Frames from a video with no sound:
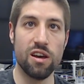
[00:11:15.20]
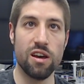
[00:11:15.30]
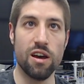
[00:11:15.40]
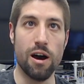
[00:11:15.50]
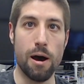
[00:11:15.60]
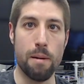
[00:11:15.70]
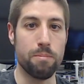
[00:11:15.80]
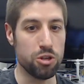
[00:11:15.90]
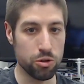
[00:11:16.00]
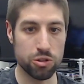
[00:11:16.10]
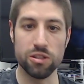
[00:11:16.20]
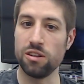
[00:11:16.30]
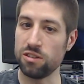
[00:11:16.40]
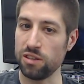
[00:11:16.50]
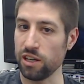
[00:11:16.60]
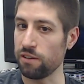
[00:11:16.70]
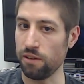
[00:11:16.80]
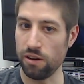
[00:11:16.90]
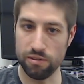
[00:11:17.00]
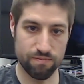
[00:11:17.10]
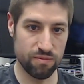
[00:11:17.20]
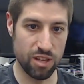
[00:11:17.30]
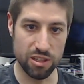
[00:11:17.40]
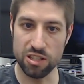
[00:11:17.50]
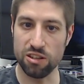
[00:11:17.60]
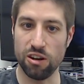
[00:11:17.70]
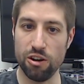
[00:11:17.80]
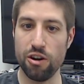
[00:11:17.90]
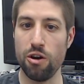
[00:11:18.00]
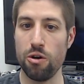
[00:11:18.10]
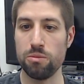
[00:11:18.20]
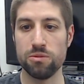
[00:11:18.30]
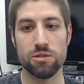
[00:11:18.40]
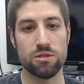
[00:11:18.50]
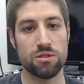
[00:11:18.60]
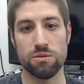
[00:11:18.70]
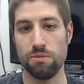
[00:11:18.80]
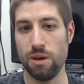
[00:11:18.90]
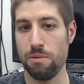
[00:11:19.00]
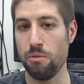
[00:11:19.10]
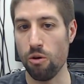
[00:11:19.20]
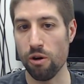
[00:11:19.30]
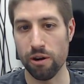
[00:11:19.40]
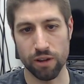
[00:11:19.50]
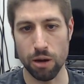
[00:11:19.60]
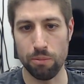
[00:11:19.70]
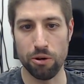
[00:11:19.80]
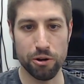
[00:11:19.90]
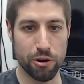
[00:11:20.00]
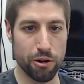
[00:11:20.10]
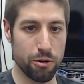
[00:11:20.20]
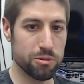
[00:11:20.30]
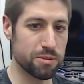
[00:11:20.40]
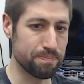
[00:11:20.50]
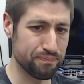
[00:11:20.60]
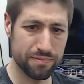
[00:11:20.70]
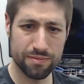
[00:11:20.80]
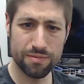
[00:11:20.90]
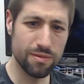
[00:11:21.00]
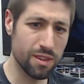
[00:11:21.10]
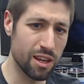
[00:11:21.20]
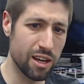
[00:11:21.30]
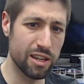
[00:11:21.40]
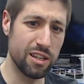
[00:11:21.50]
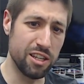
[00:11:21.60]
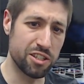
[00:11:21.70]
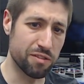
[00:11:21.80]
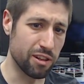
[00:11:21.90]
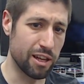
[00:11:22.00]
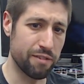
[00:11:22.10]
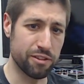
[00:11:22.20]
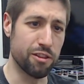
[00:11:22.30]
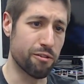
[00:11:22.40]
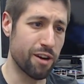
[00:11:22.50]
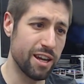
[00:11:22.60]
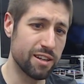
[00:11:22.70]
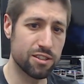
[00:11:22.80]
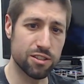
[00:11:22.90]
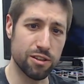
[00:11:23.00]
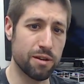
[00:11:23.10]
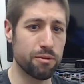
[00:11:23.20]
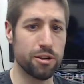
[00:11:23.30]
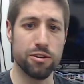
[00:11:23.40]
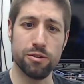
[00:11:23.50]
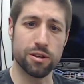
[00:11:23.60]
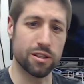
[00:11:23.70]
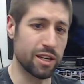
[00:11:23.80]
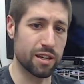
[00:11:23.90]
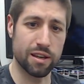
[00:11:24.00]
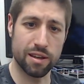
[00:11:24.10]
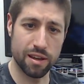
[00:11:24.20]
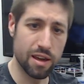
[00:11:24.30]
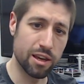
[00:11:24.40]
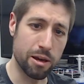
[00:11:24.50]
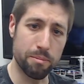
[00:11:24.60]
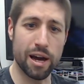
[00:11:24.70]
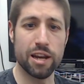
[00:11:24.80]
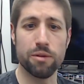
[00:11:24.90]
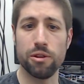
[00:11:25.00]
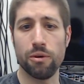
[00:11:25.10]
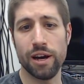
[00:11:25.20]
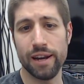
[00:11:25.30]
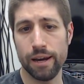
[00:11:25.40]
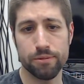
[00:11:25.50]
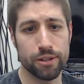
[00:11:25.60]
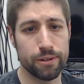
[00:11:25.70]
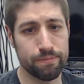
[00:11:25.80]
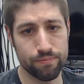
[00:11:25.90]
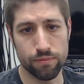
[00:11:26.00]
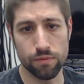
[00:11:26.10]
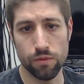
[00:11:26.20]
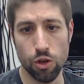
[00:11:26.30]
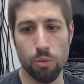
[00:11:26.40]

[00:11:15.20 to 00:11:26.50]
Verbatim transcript: But usually there's like at least 100 ohms, maybe more, a couple hundred ohms on each of the left and the right, so that when you do it like a combining with a Y adapter, no